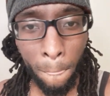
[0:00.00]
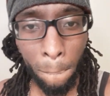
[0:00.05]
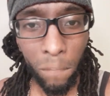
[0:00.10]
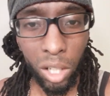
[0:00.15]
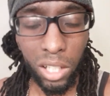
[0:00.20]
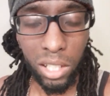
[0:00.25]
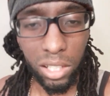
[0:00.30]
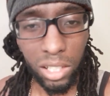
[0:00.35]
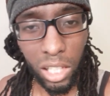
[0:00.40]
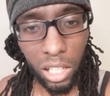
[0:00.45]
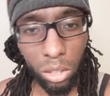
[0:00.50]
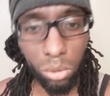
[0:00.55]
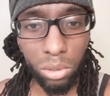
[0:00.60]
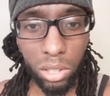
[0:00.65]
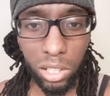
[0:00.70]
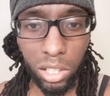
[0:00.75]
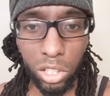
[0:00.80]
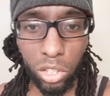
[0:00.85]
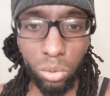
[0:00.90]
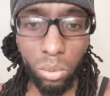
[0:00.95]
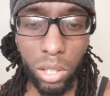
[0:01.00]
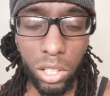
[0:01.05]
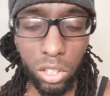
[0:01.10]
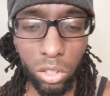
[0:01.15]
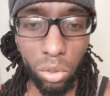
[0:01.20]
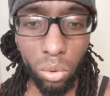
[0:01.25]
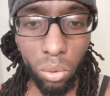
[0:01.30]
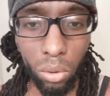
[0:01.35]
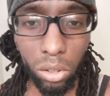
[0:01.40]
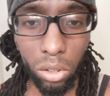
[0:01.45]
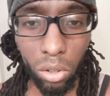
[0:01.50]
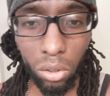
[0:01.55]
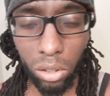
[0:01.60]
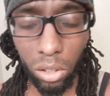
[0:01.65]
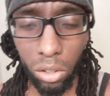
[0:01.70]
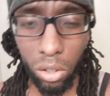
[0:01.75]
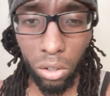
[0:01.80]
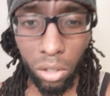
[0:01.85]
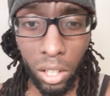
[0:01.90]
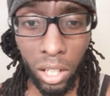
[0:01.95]
continue the situation going on and
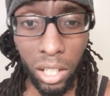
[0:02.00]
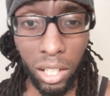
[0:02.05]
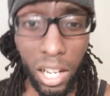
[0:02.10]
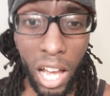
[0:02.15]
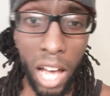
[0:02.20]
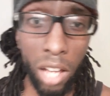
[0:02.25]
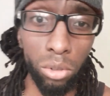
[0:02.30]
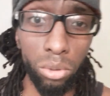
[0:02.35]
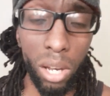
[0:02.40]
on, now